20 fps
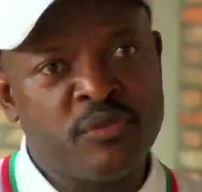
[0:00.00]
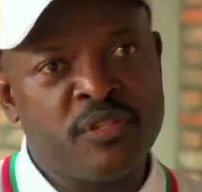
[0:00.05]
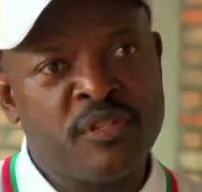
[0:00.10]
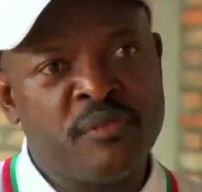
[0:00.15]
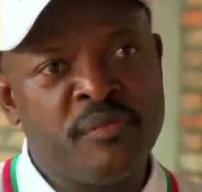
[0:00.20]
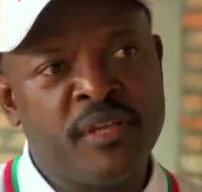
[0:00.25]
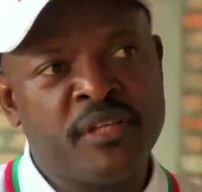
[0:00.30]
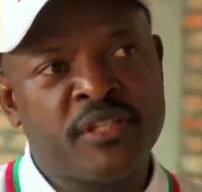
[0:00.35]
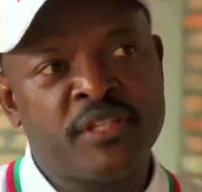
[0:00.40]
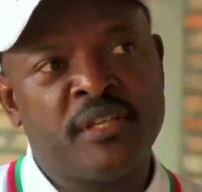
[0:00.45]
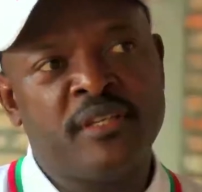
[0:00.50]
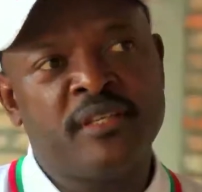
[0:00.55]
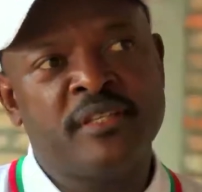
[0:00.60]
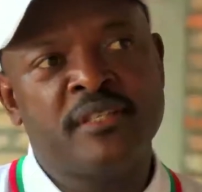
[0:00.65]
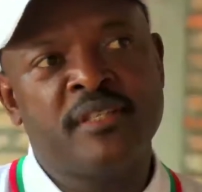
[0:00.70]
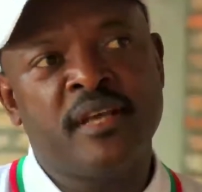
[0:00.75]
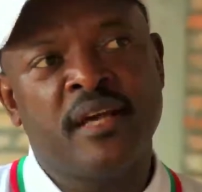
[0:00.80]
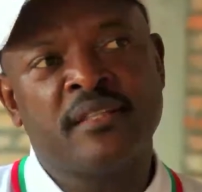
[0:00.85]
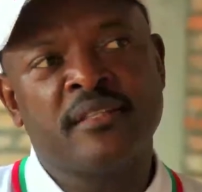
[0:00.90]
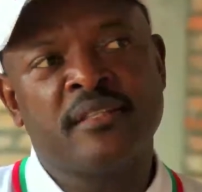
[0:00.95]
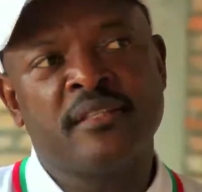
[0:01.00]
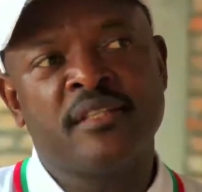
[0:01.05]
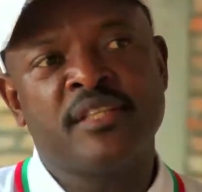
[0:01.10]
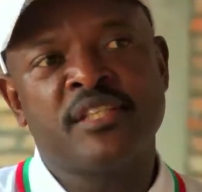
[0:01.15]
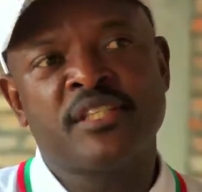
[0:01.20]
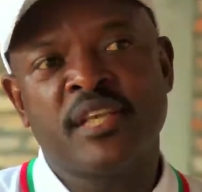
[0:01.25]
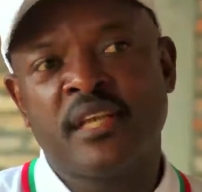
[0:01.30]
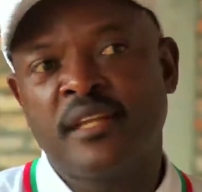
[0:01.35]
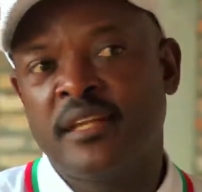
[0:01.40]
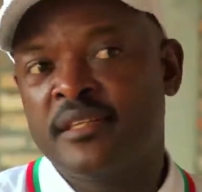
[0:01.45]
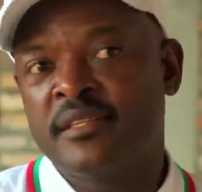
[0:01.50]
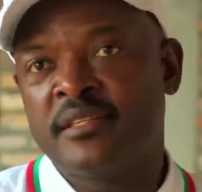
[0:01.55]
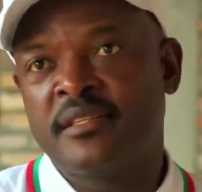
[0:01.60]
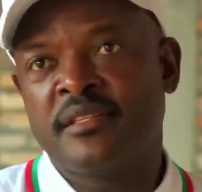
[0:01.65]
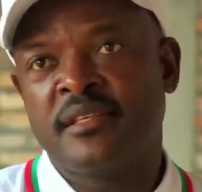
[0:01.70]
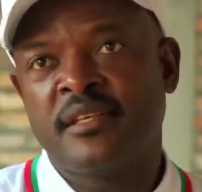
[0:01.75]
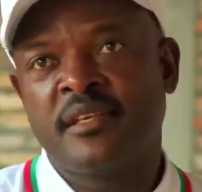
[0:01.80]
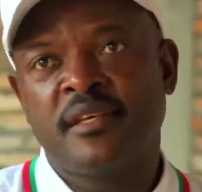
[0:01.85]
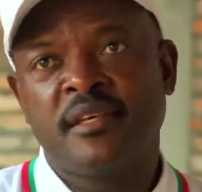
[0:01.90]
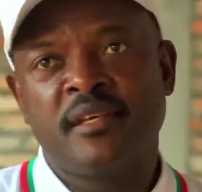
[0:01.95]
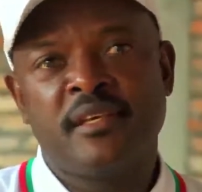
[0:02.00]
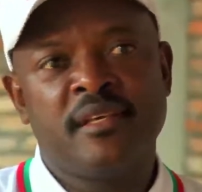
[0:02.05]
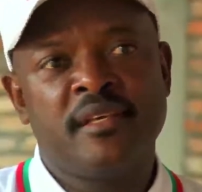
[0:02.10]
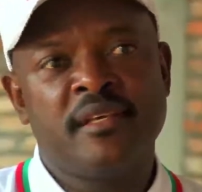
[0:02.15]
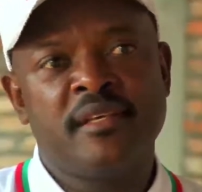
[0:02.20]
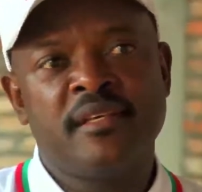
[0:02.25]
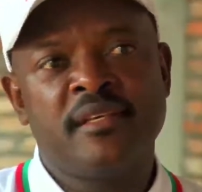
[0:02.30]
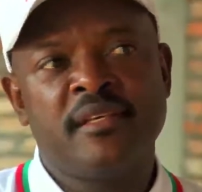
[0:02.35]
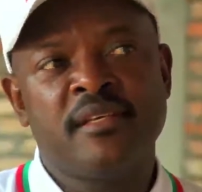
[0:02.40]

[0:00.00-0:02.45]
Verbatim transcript: to dimension is that the Senate uh,